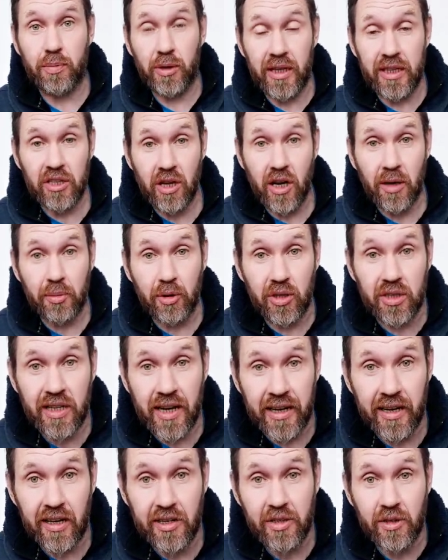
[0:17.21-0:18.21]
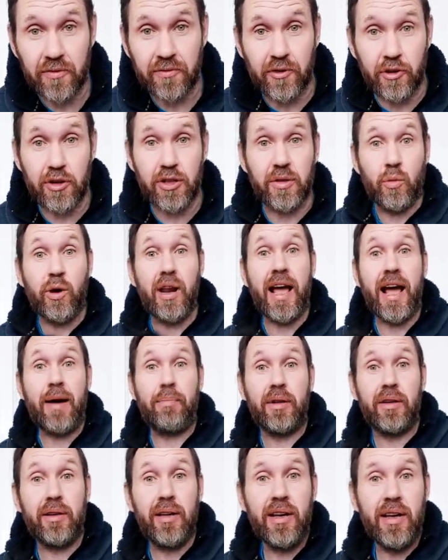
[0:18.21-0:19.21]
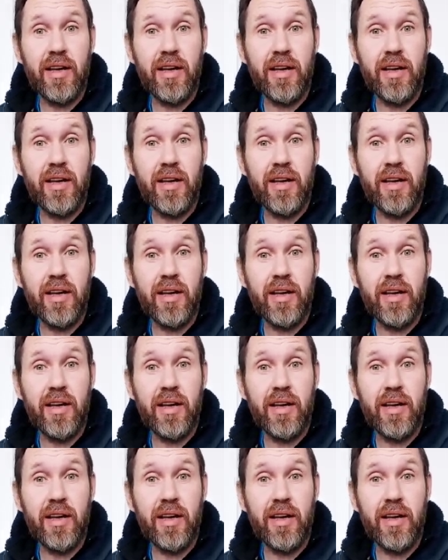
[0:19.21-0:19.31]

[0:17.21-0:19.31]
But let's talk about the side hustle first and what happened.